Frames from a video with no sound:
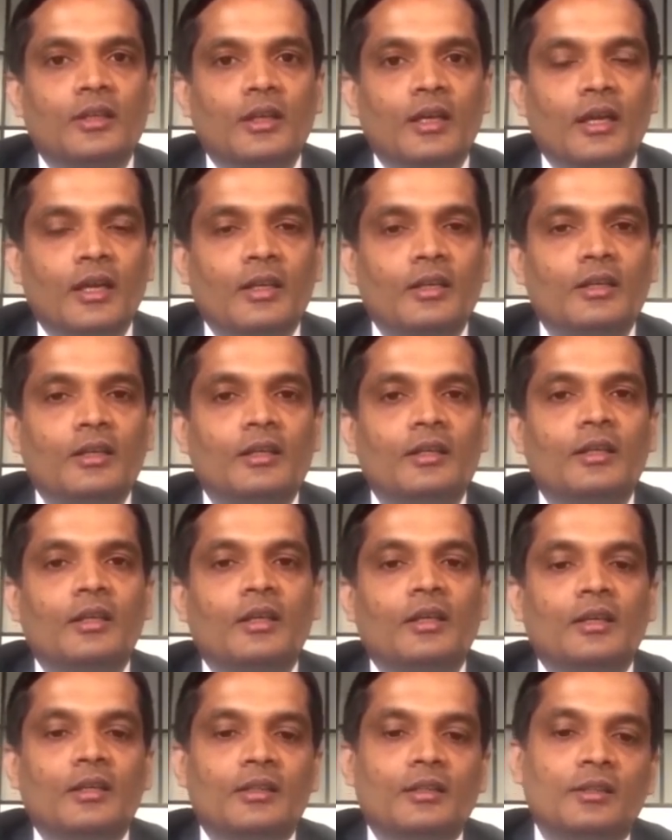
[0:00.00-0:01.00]
like
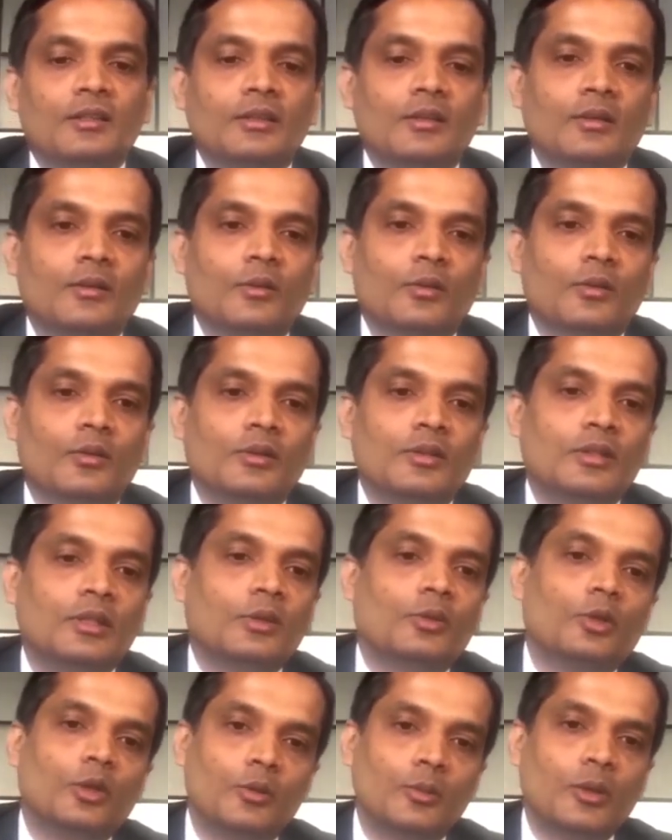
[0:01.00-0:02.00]
every other
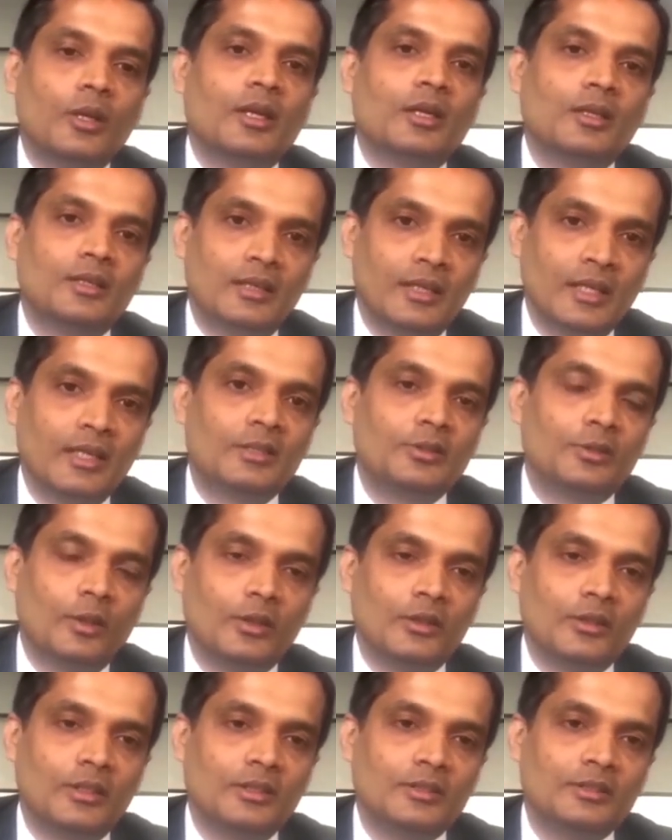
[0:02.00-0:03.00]
disease in the
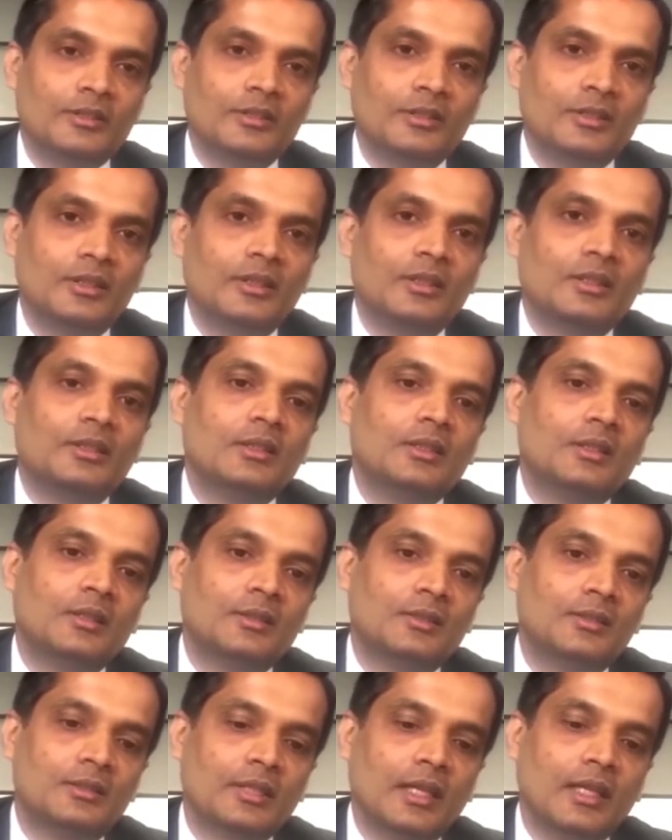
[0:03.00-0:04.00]
planet Earth,
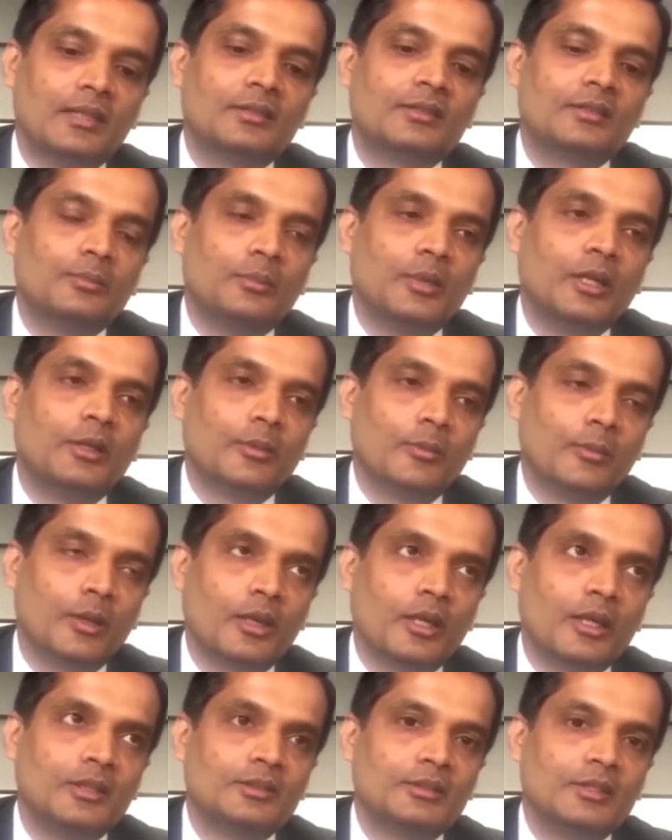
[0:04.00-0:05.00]
lot of things we don't
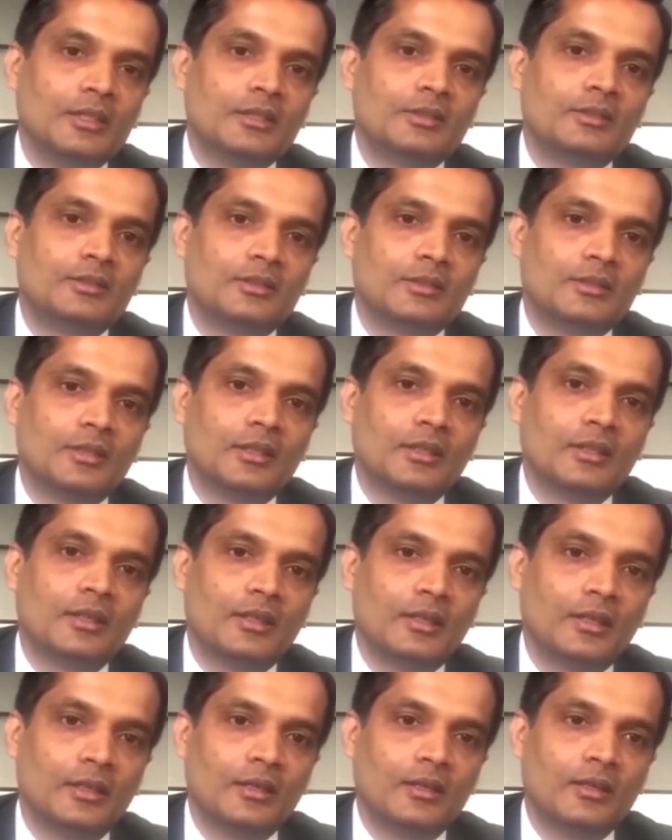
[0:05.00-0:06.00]
know why, and we
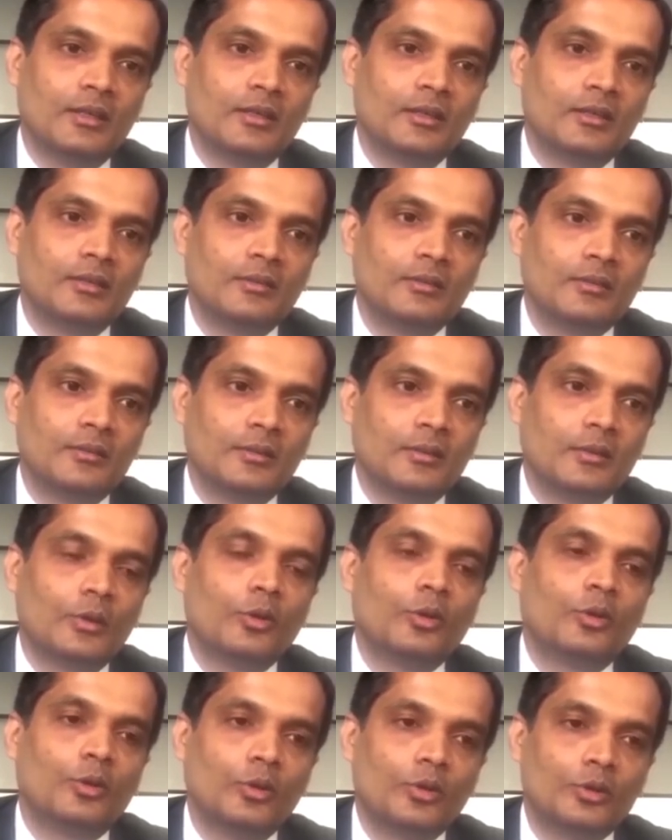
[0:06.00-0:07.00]
call it as
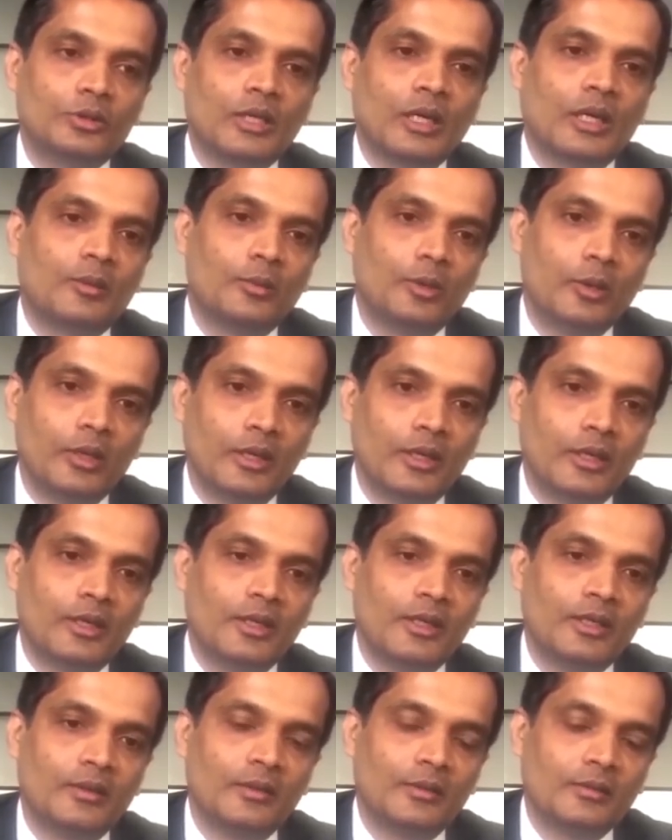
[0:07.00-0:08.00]
idiopathic. That means
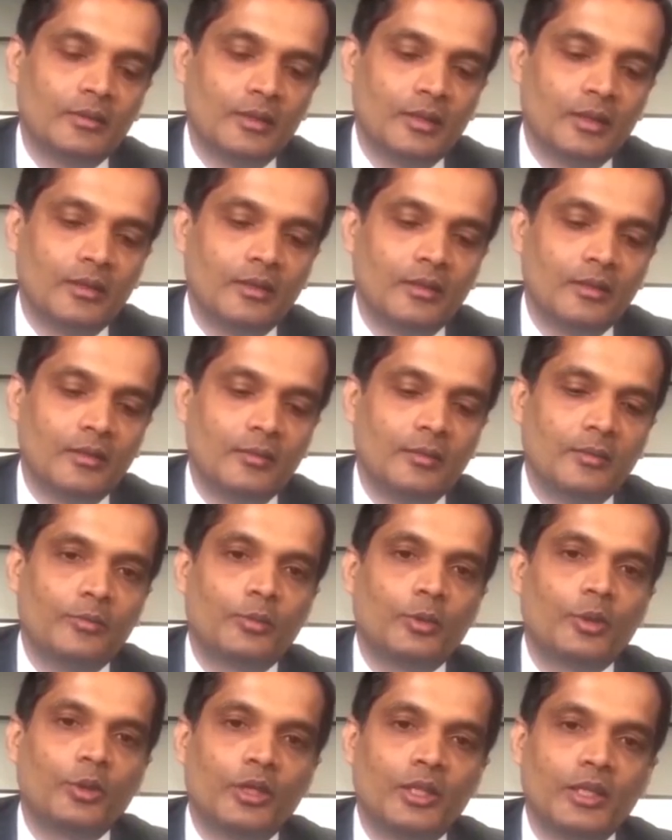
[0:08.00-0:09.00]
you don't know and
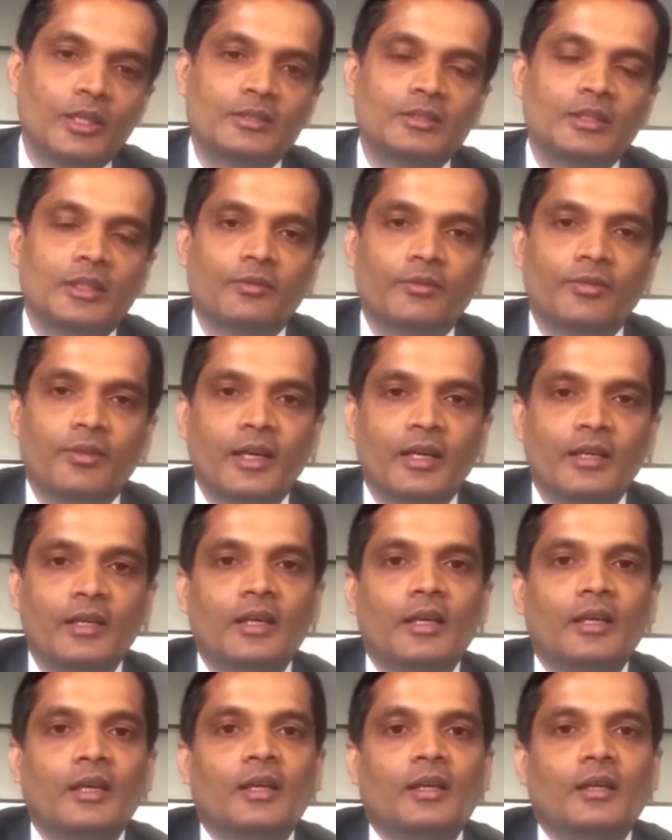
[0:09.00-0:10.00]
you get it at
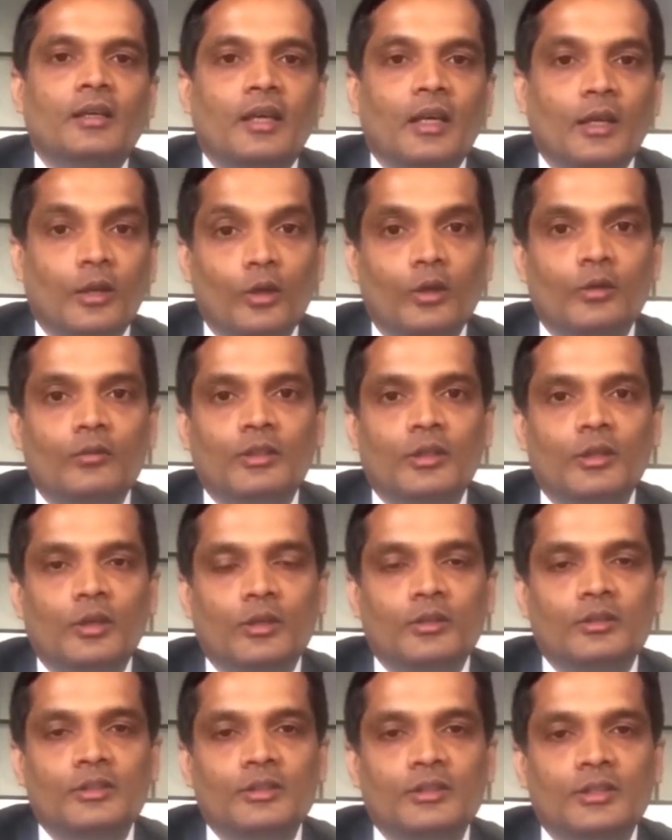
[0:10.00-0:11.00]
some point of time.
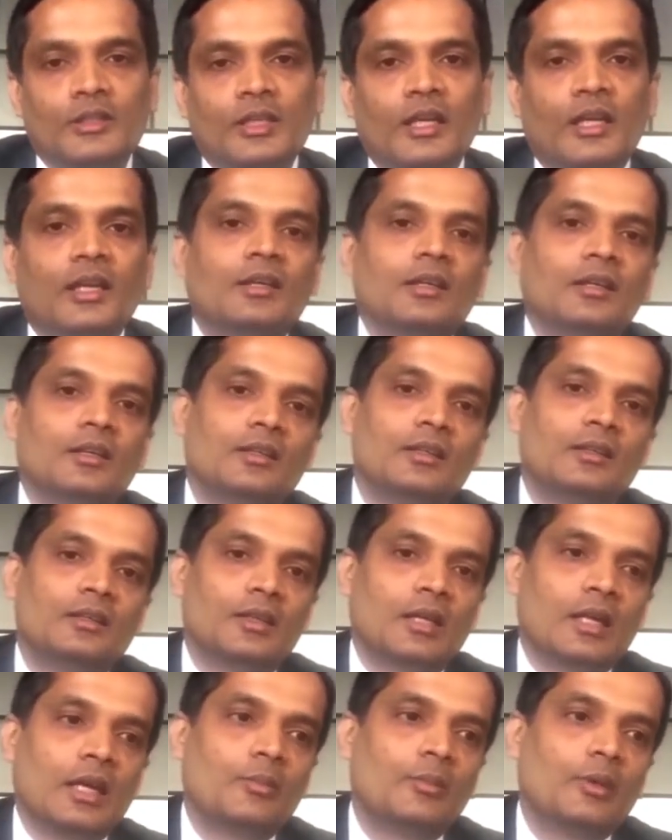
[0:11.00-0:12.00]
Like 8 out of 10
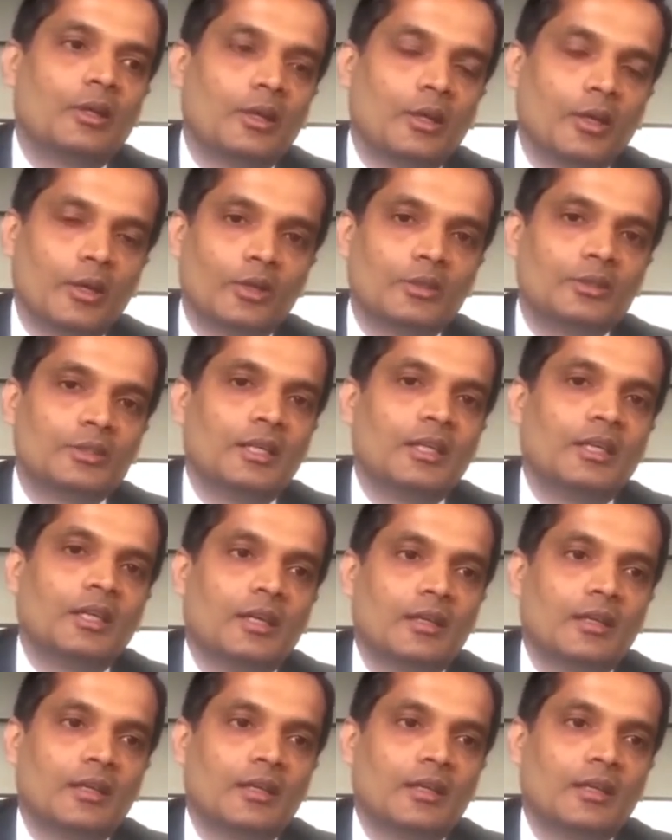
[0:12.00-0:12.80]
of us will have